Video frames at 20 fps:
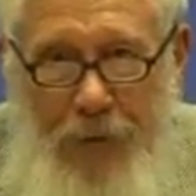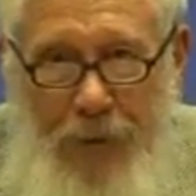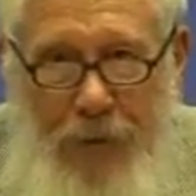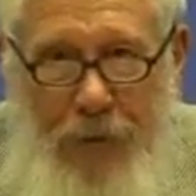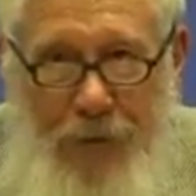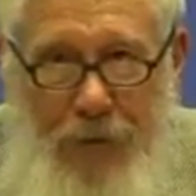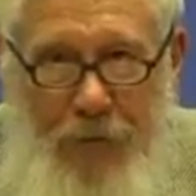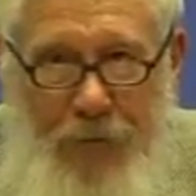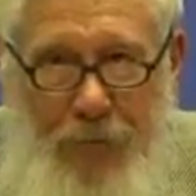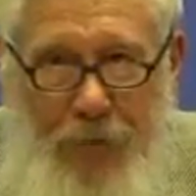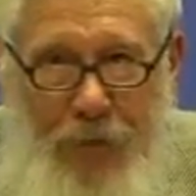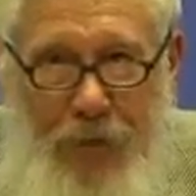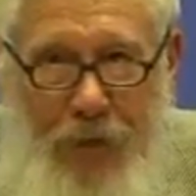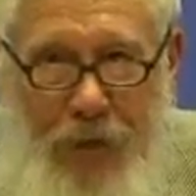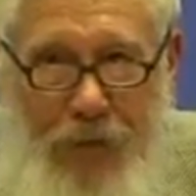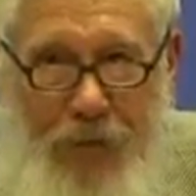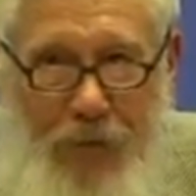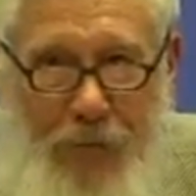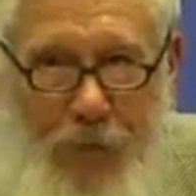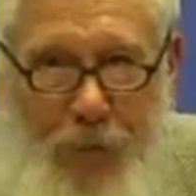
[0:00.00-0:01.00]
title of
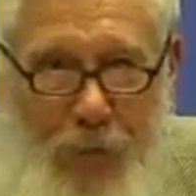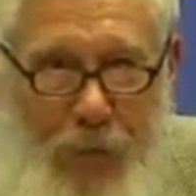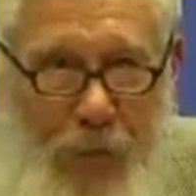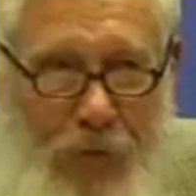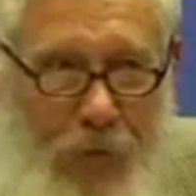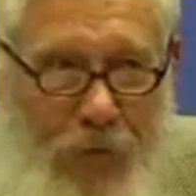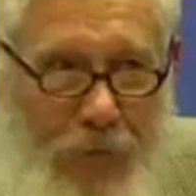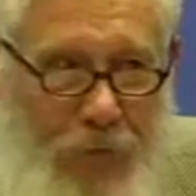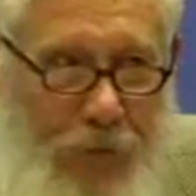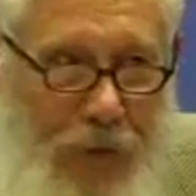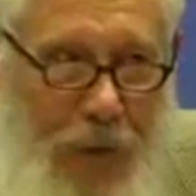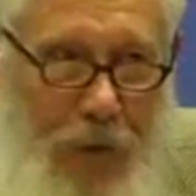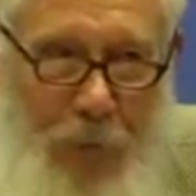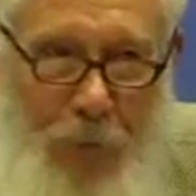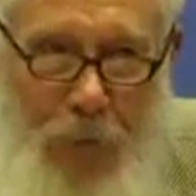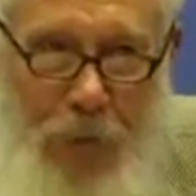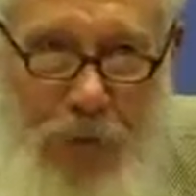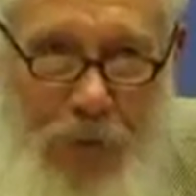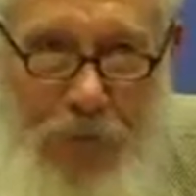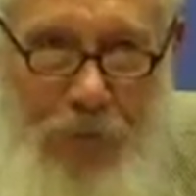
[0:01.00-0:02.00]
tonight's talk is
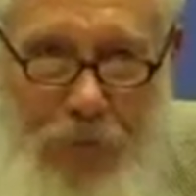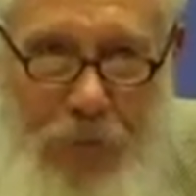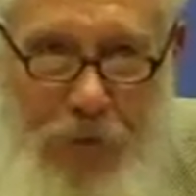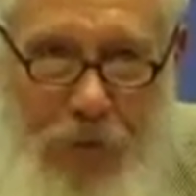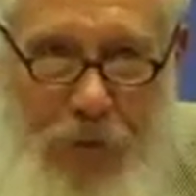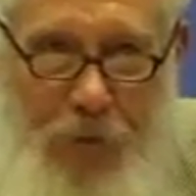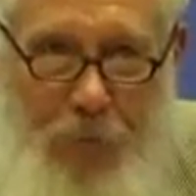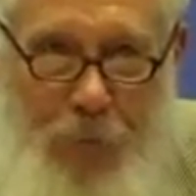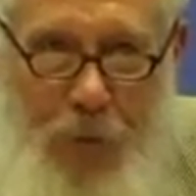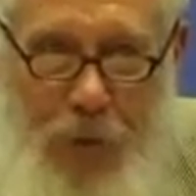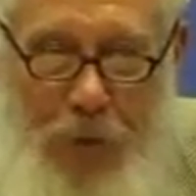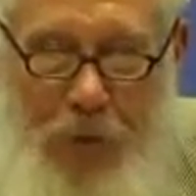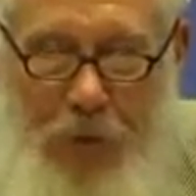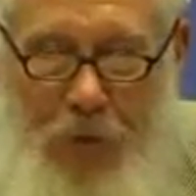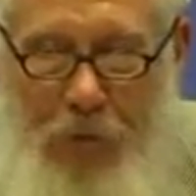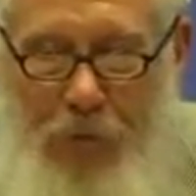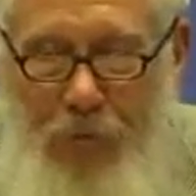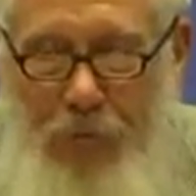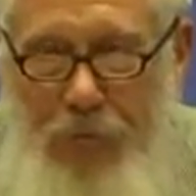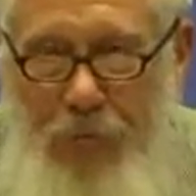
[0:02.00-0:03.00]
Game Theory in the
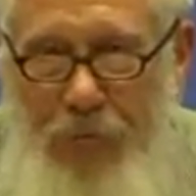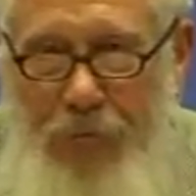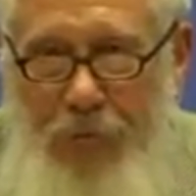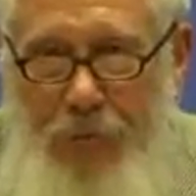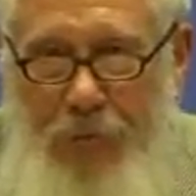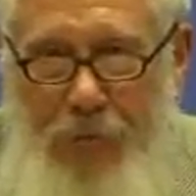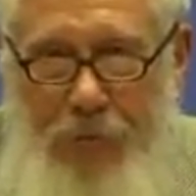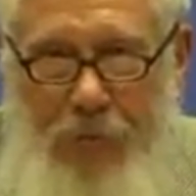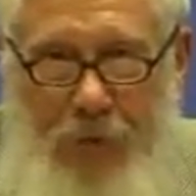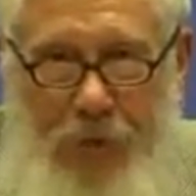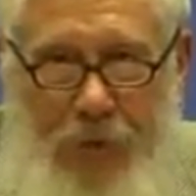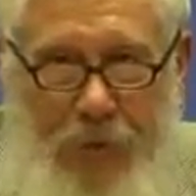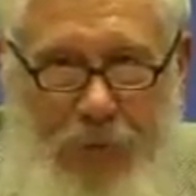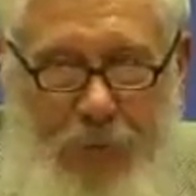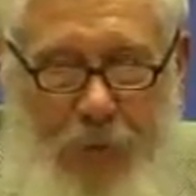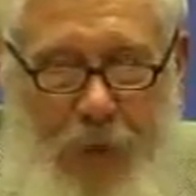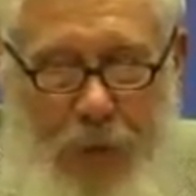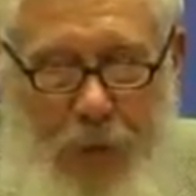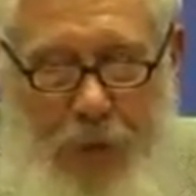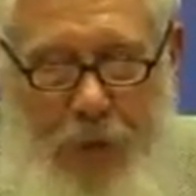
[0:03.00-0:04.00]
Middle East. Is that
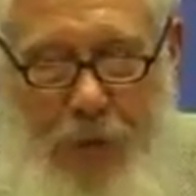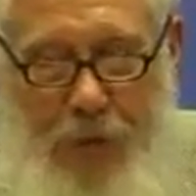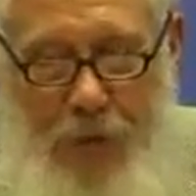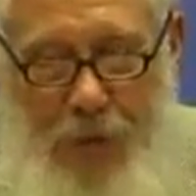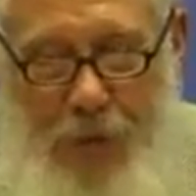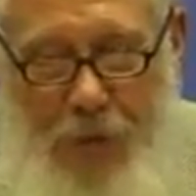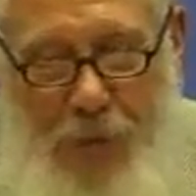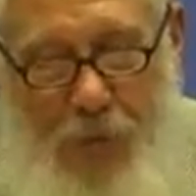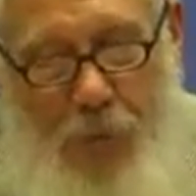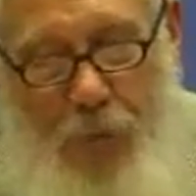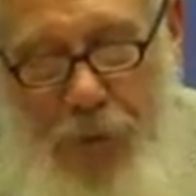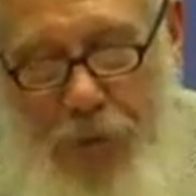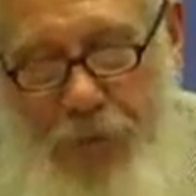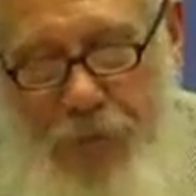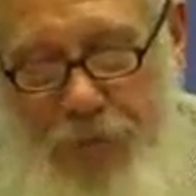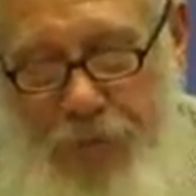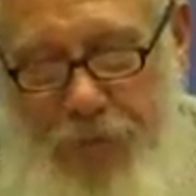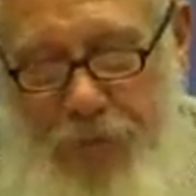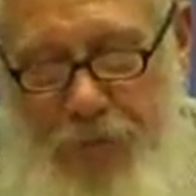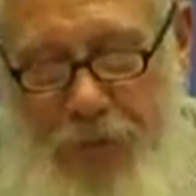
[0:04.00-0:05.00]
right?
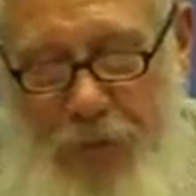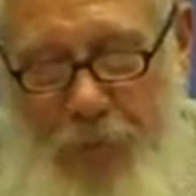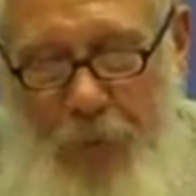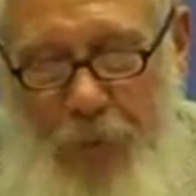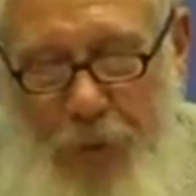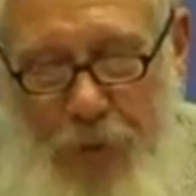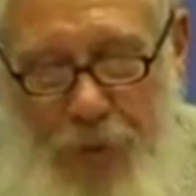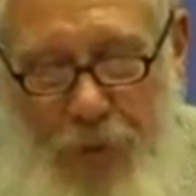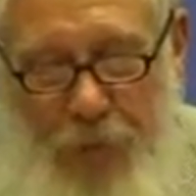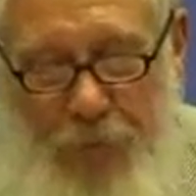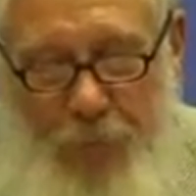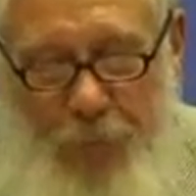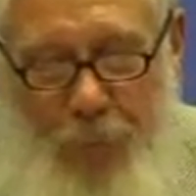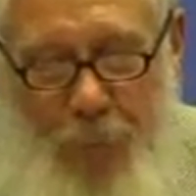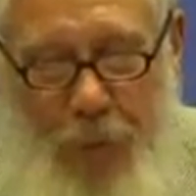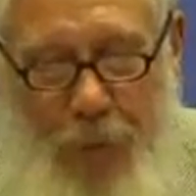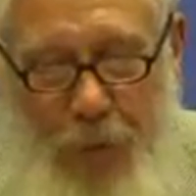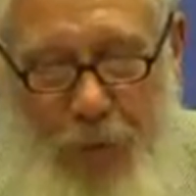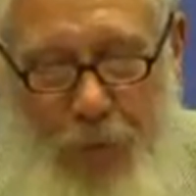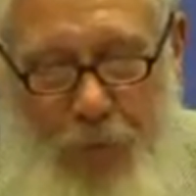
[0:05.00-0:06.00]
Anyway, it's the same thing.
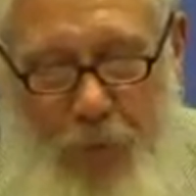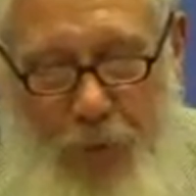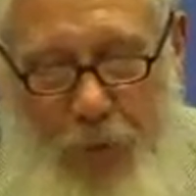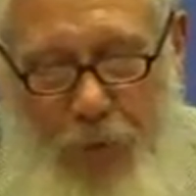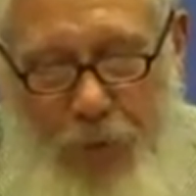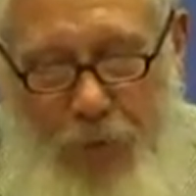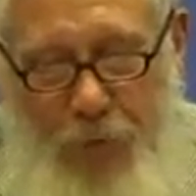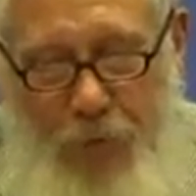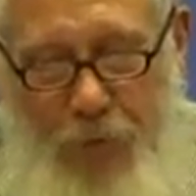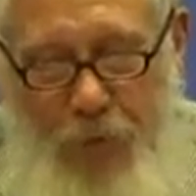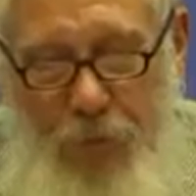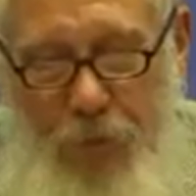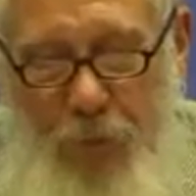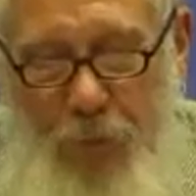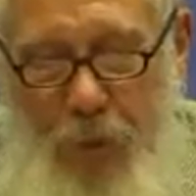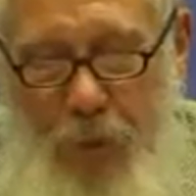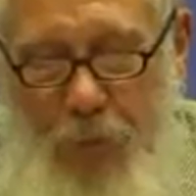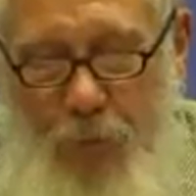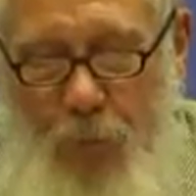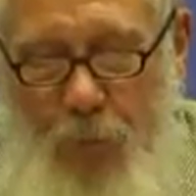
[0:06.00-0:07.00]
We're going to
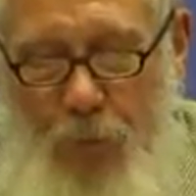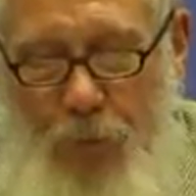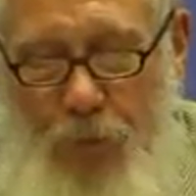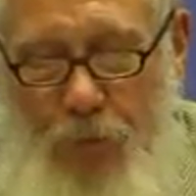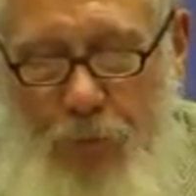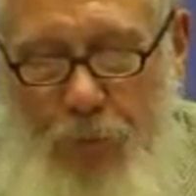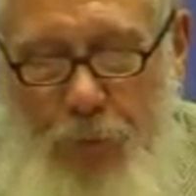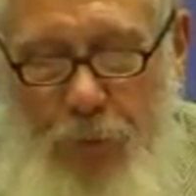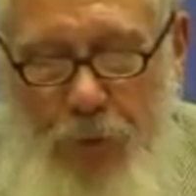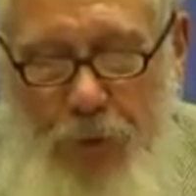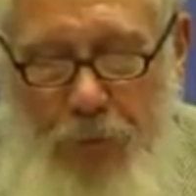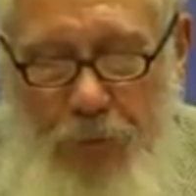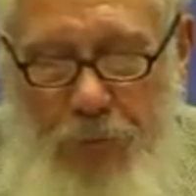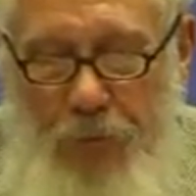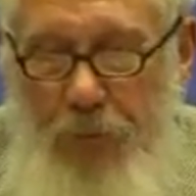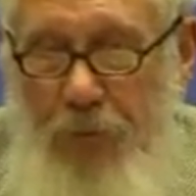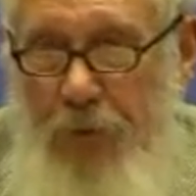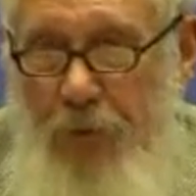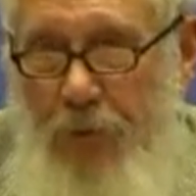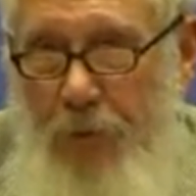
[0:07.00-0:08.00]
talk about war and
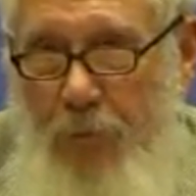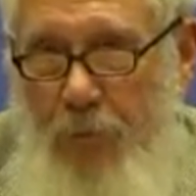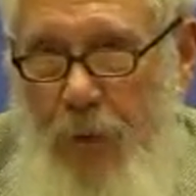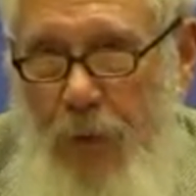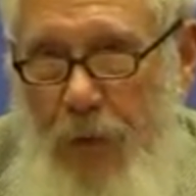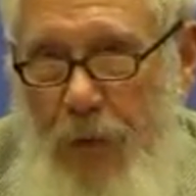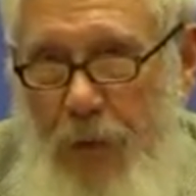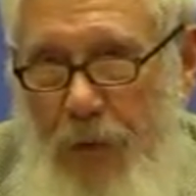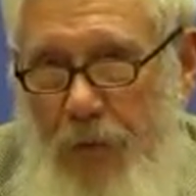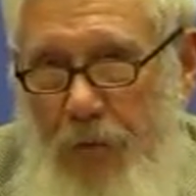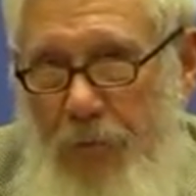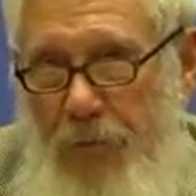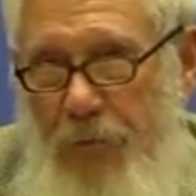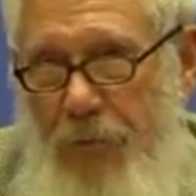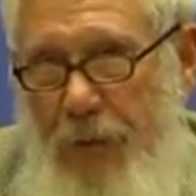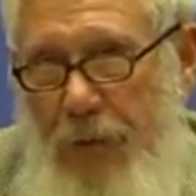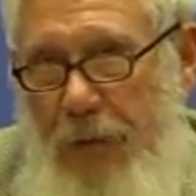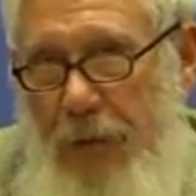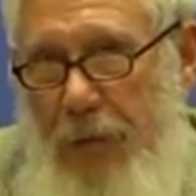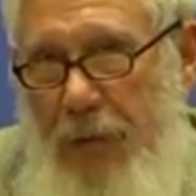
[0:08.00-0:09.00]
peace in the Middle
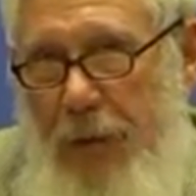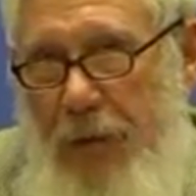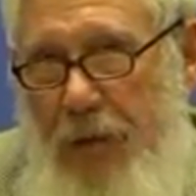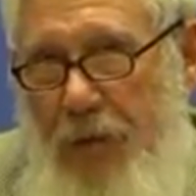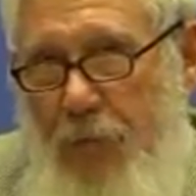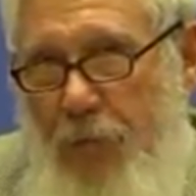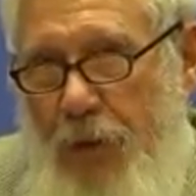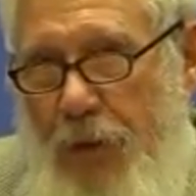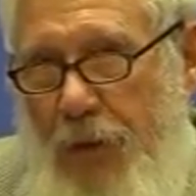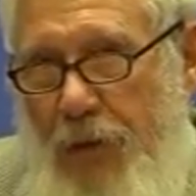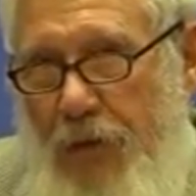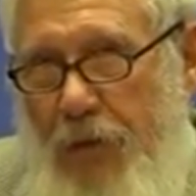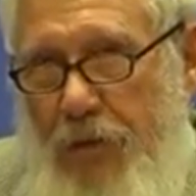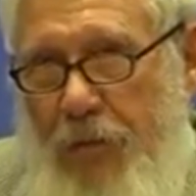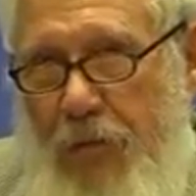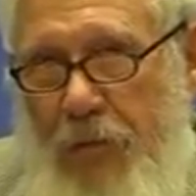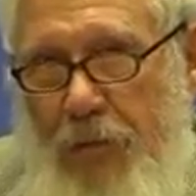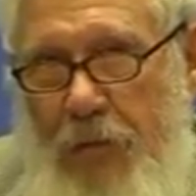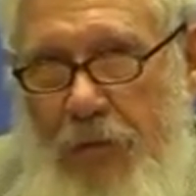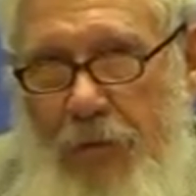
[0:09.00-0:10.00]
East. And what
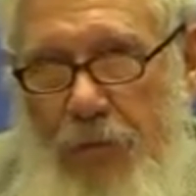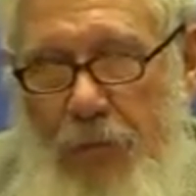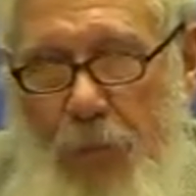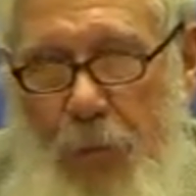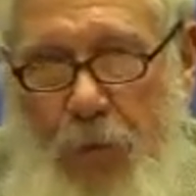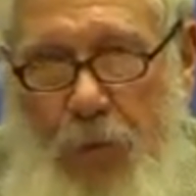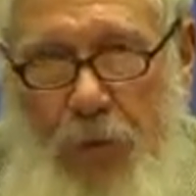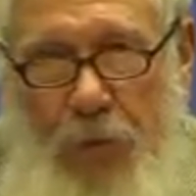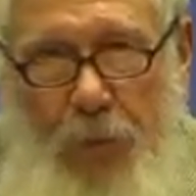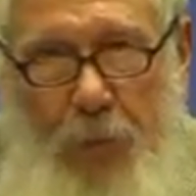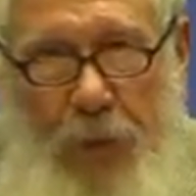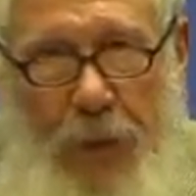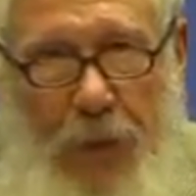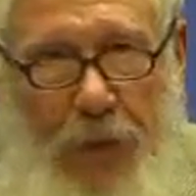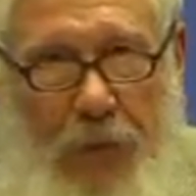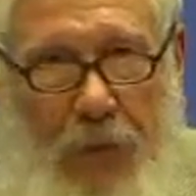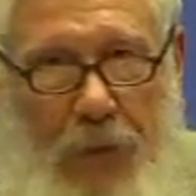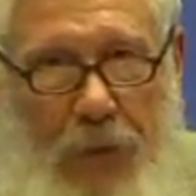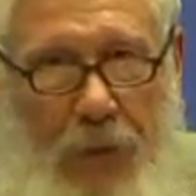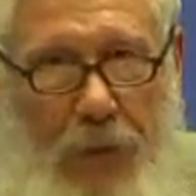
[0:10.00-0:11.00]
I spoke
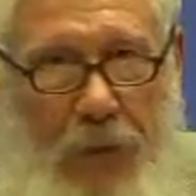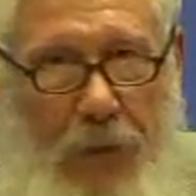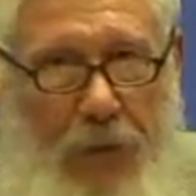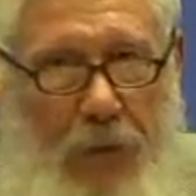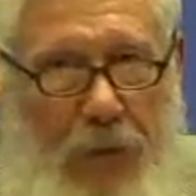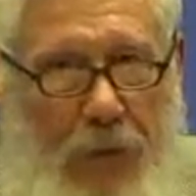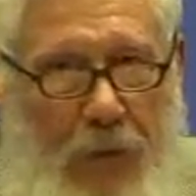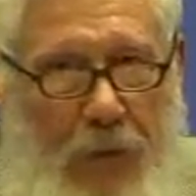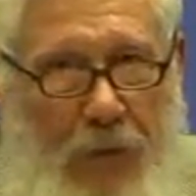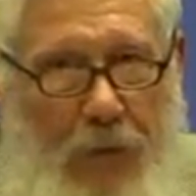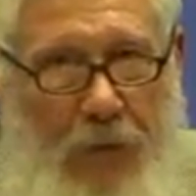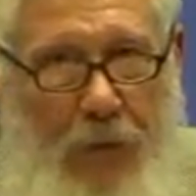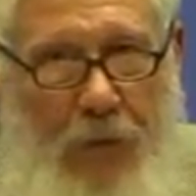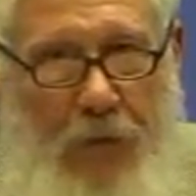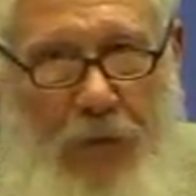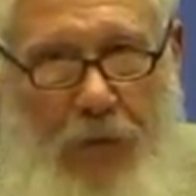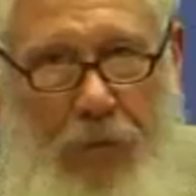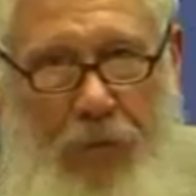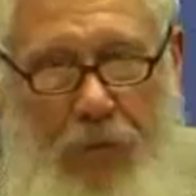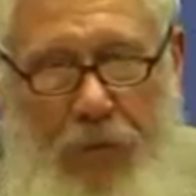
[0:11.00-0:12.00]
about in
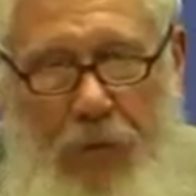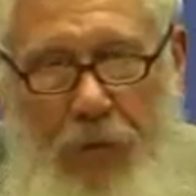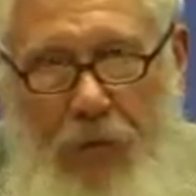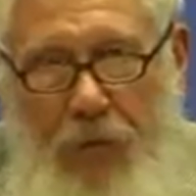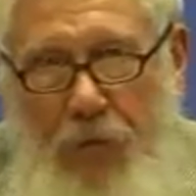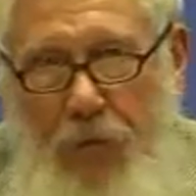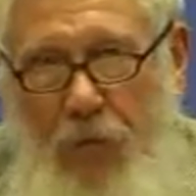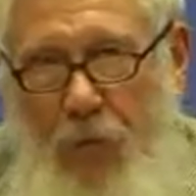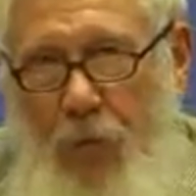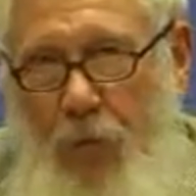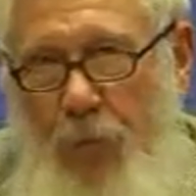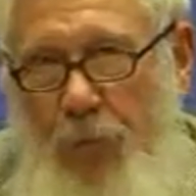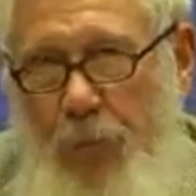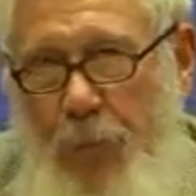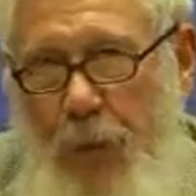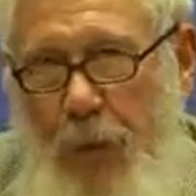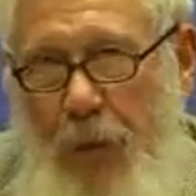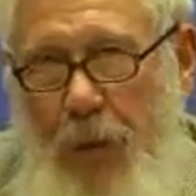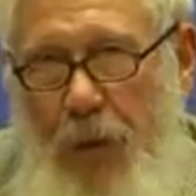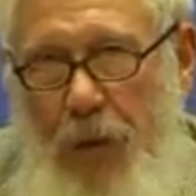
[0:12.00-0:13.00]

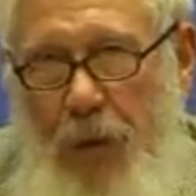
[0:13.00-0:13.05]
Stockholm